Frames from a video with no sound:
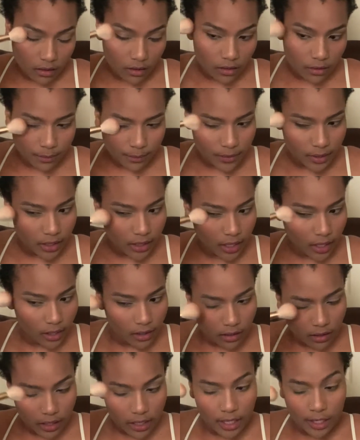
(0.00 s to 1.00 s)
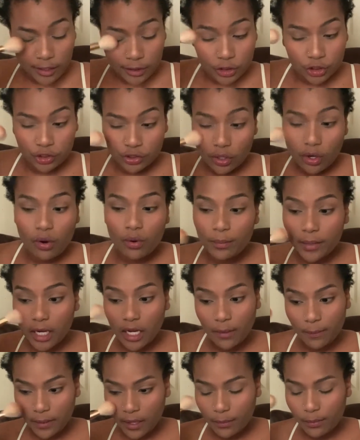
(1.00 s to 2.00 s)
But yeah, it is so many
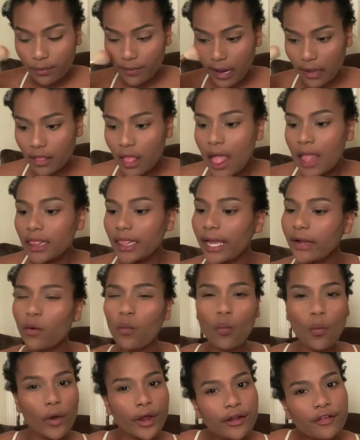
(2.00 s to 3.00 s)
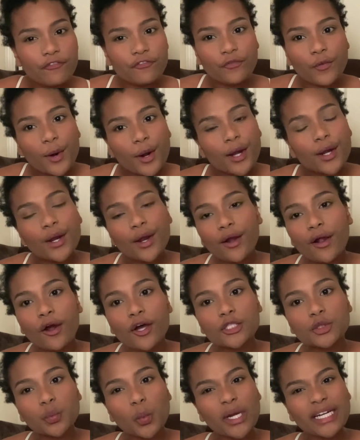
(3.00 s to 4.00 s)
people out. Like 1 in 4 girls,
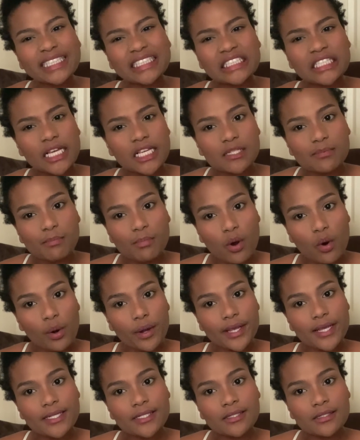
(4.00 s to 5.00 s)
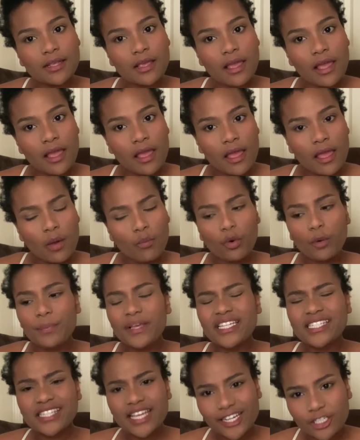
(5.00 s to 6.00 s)
1 in 6 boys will be
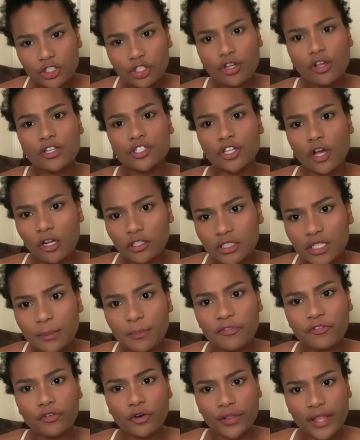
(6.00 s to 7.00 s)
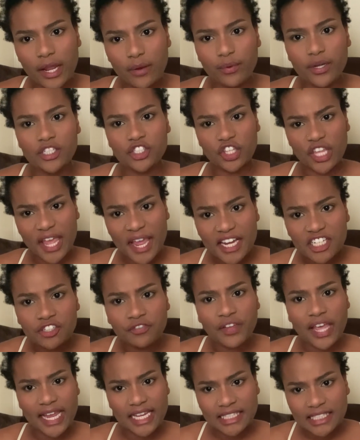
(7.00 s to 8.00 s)
sexually assaulted before they reach the age of
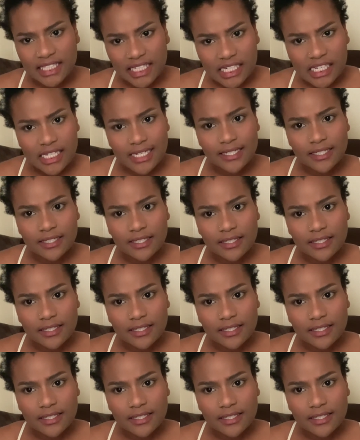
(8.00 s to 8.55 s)
18.